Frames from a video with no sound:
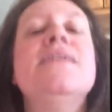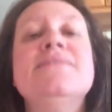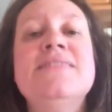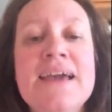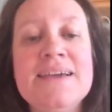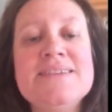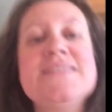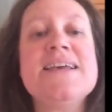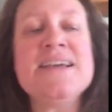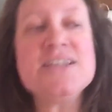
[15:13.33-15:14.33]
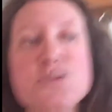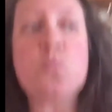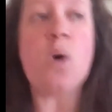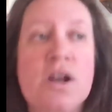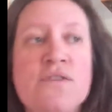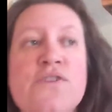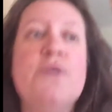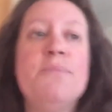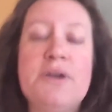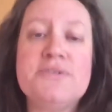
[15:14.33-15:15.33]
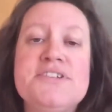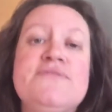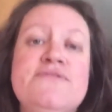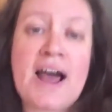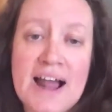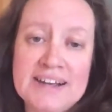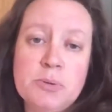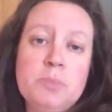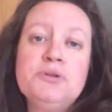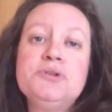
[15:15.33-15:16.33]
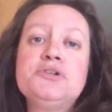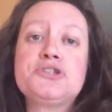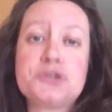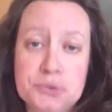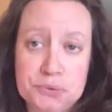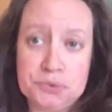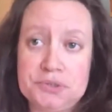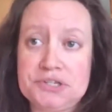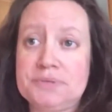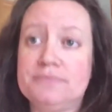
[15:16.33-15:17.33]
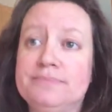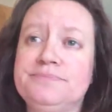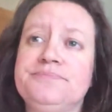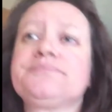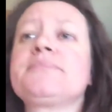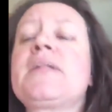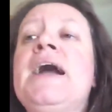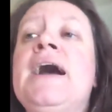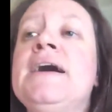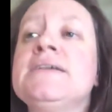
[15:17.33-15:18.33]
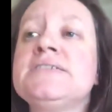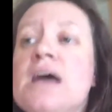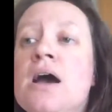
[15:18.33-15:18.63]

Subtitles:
This is one of your most valuable tools. And